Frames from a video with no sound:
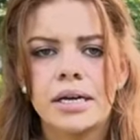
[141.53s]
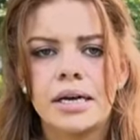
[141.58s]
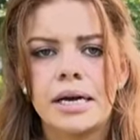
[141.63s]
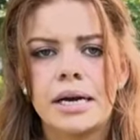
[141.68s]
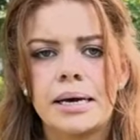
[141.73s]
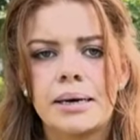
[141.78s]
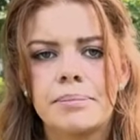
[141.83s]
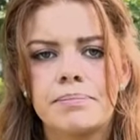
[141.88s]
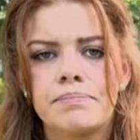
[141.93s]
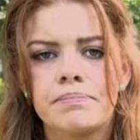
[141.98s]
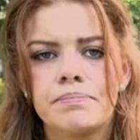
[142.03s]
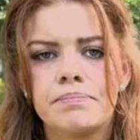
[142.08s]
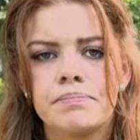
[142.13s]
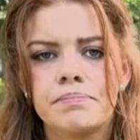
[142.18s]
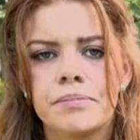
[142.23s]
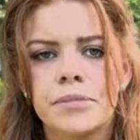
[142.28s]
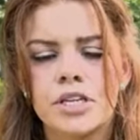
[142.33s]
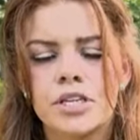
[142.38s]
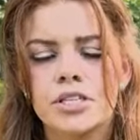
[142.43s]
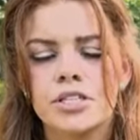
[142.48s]
um,
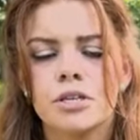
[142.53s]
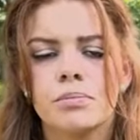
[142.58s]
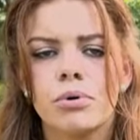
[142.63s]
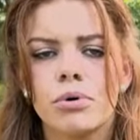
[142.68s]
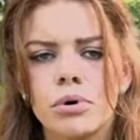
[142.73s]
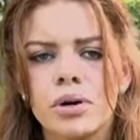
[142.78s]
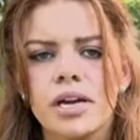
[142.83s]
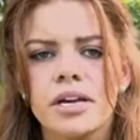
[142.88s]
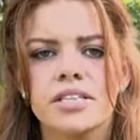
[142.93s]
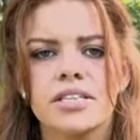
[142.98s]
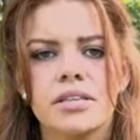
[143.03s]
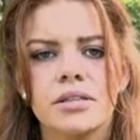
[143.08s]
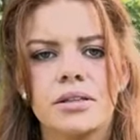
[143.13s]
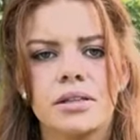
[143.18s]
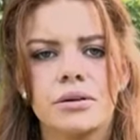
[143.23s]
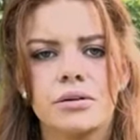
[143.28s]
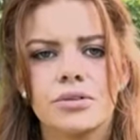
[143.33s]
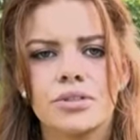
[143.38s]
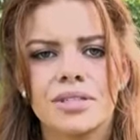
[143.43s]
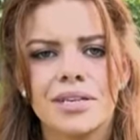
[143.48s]
support us in
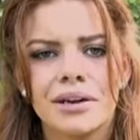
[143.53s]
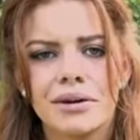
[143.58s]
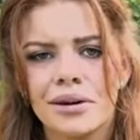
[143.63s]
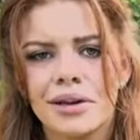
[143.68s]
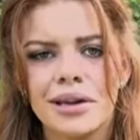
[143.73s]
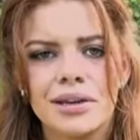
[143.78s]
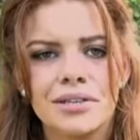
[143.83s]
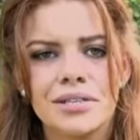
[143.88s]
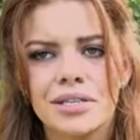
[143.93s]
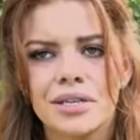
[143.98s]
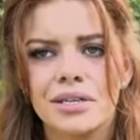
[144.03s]
those areas.